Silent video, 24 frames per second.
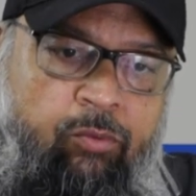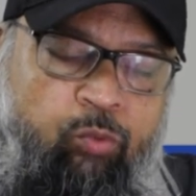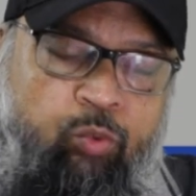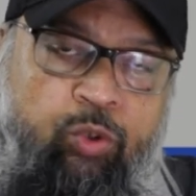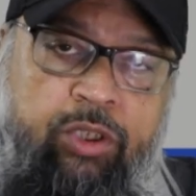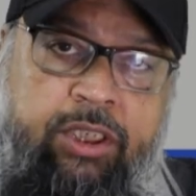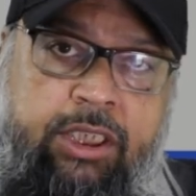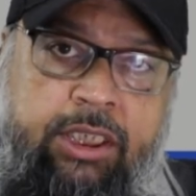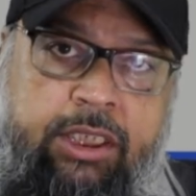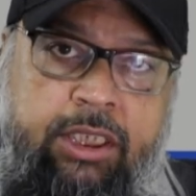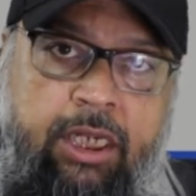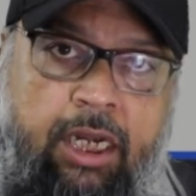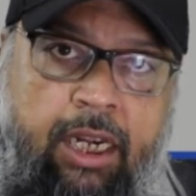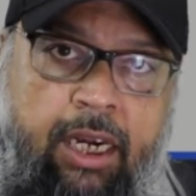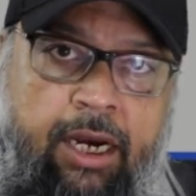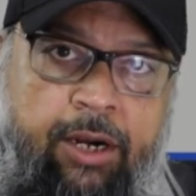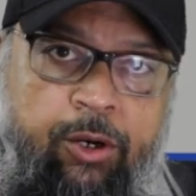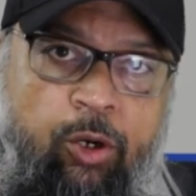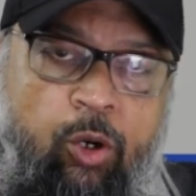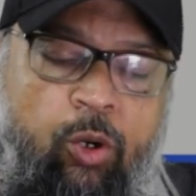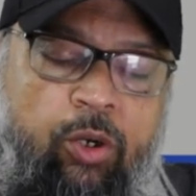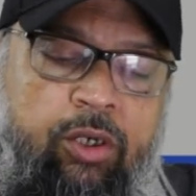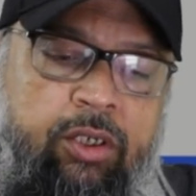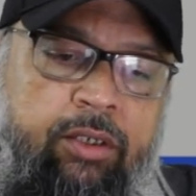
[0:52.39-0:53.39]
which is the
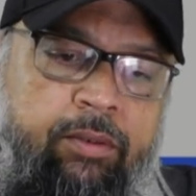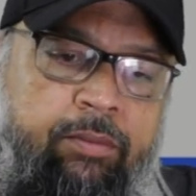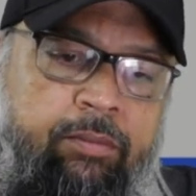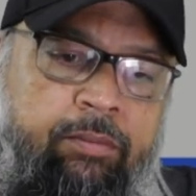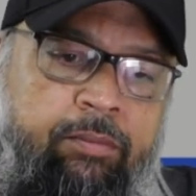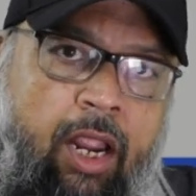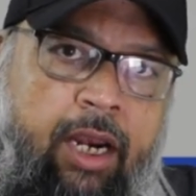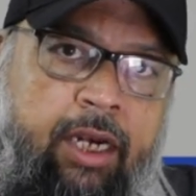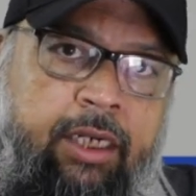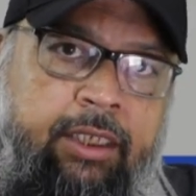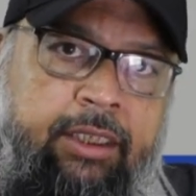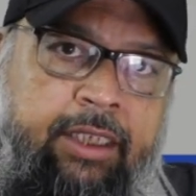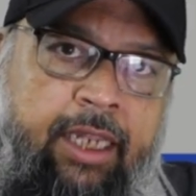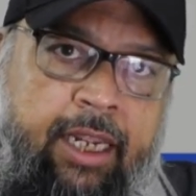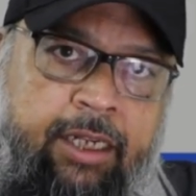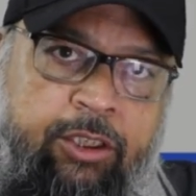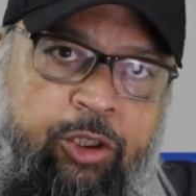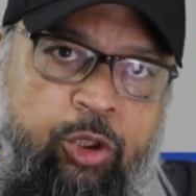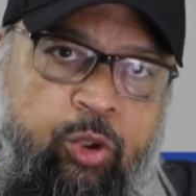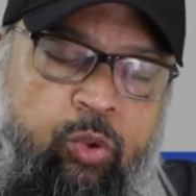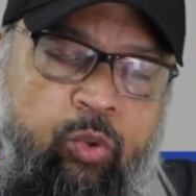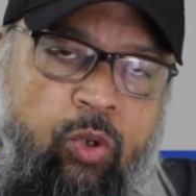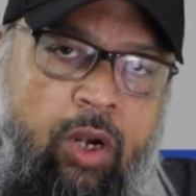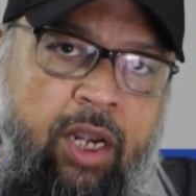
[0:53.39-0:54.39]
add-on, and
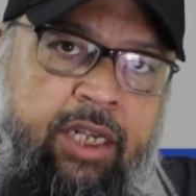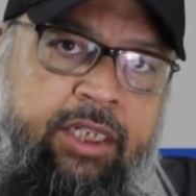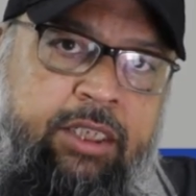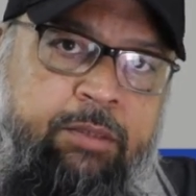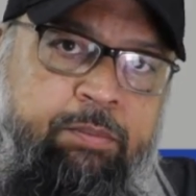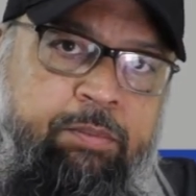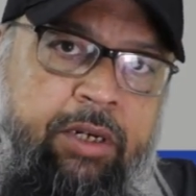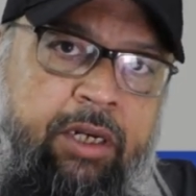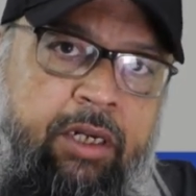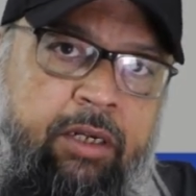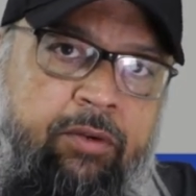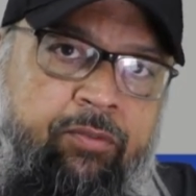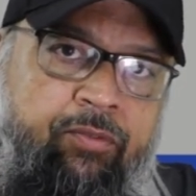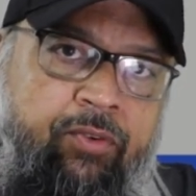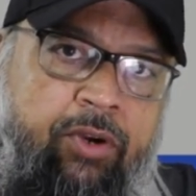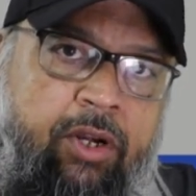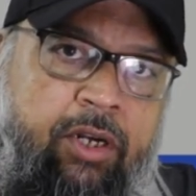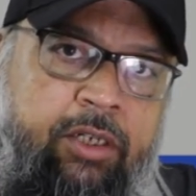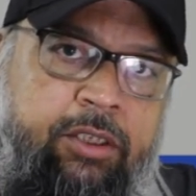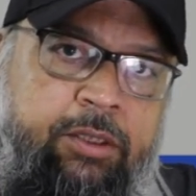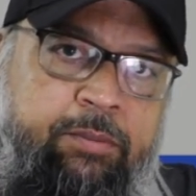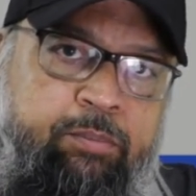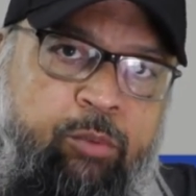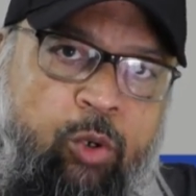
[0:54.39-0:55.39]
thanks to iSpring
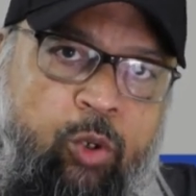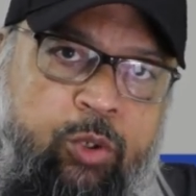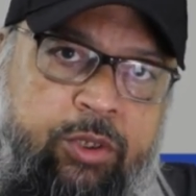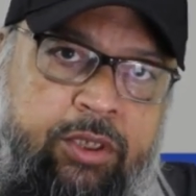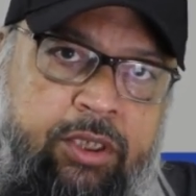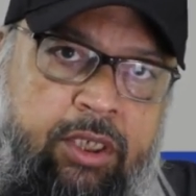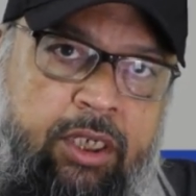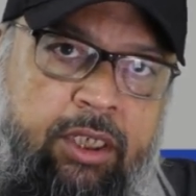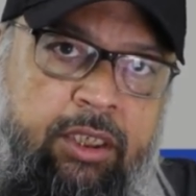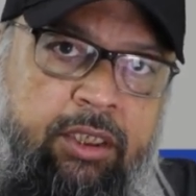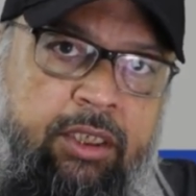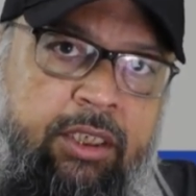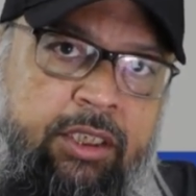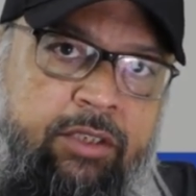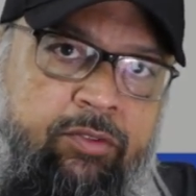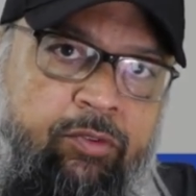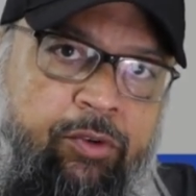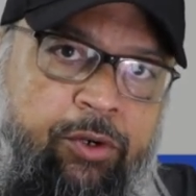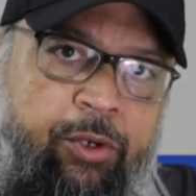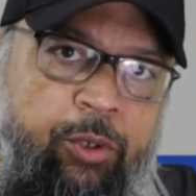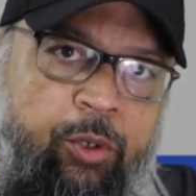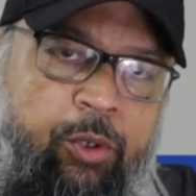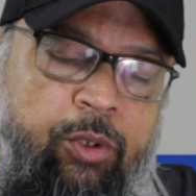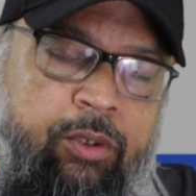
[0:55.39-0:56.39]
for sponsoring this
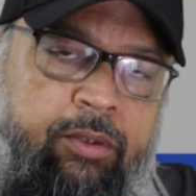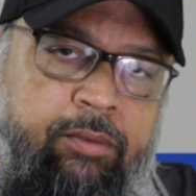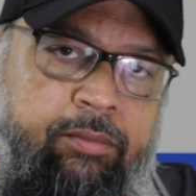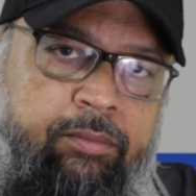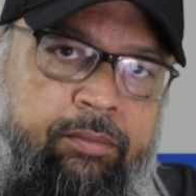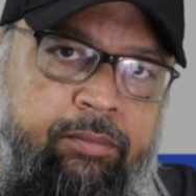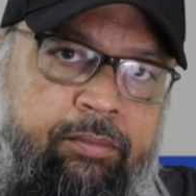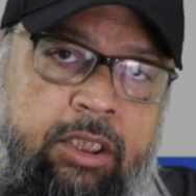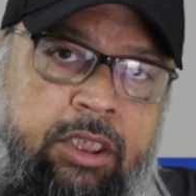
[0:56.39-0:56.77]
video.